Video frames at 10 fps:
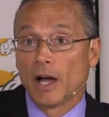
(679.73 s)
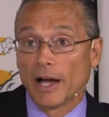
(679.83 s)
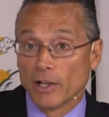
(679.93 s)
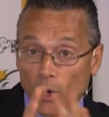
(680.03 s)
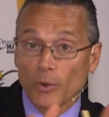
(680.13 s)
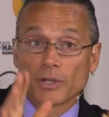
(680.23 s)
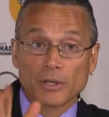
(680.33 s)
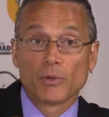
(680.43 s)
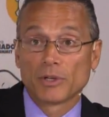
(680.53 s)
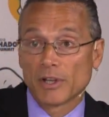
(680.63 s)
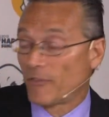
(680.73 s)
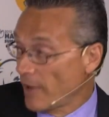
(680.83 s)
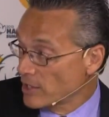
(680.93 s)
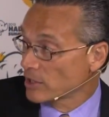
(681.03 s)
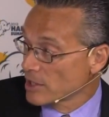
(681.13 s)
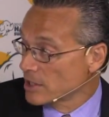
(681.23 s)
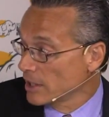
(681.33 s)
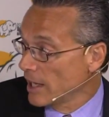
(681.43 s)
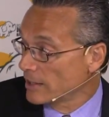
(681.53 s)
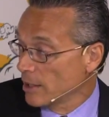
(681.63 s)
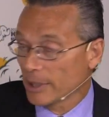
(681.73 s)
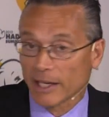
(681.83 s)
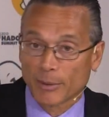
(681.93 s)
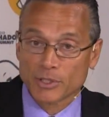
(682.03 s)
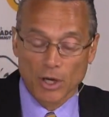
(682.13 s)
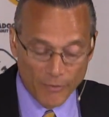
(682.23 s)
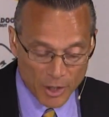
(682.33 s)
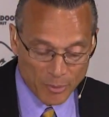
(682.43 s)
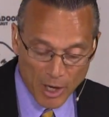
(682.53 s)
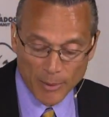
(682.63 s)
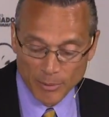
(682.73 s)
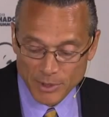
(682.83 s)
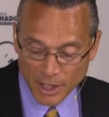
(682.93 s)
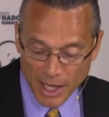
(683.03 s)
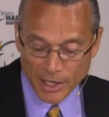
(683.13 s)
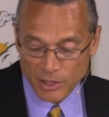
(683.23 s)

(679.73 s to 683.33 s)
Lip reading: I know the community eventually is going to get there, but I got to solve this problem today,